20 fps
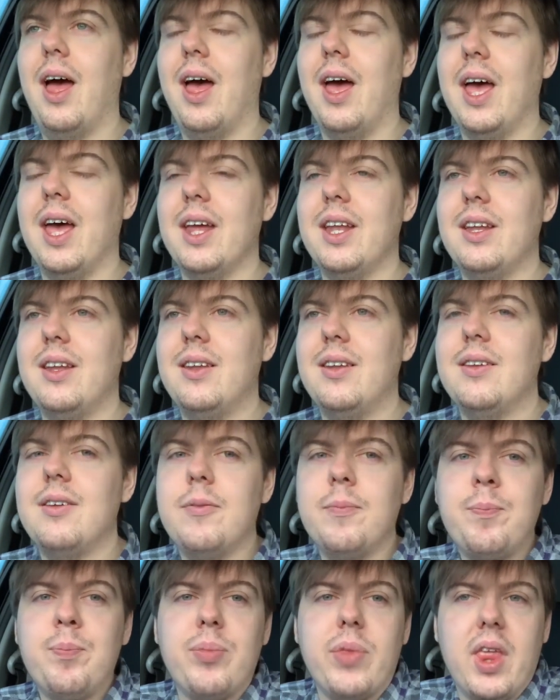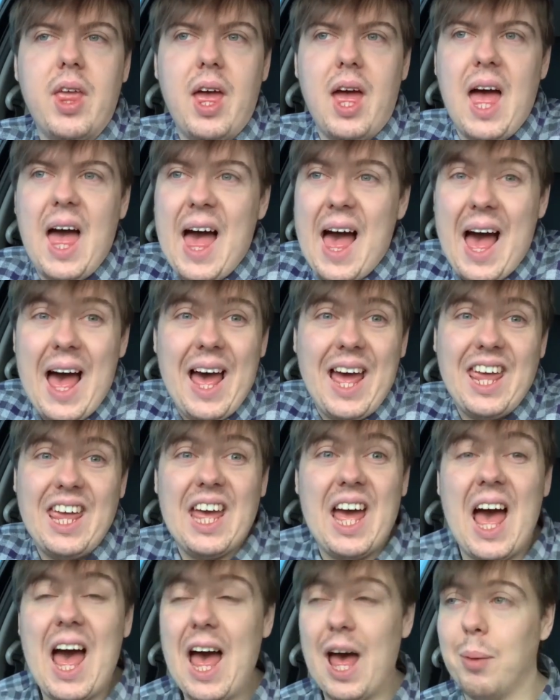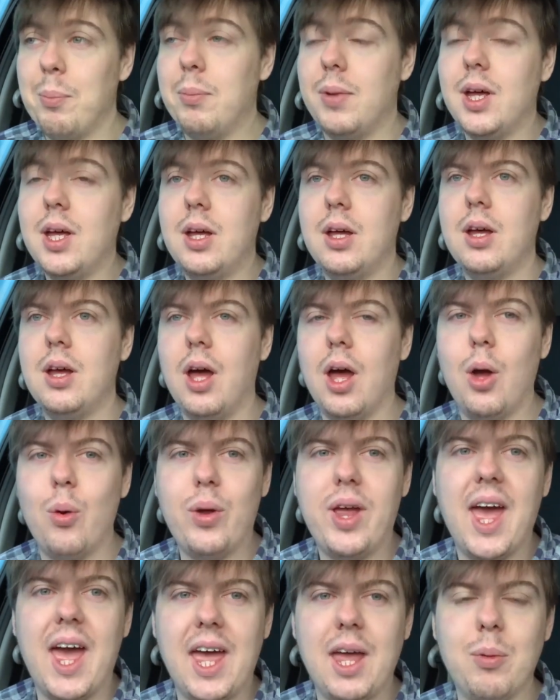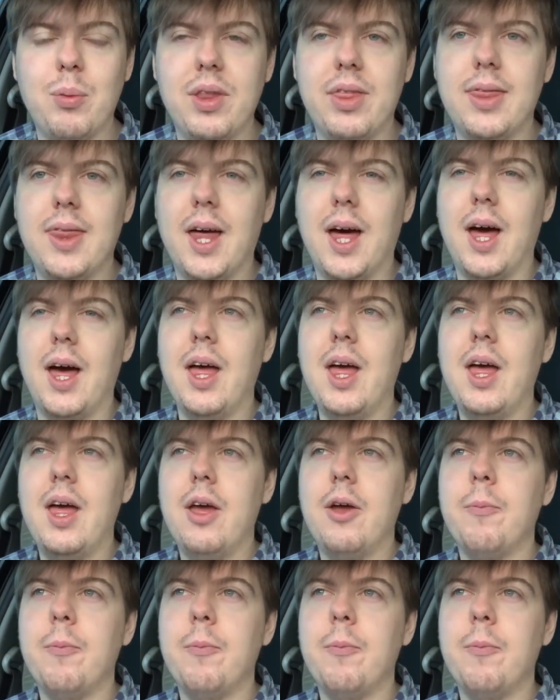and I am okay with that.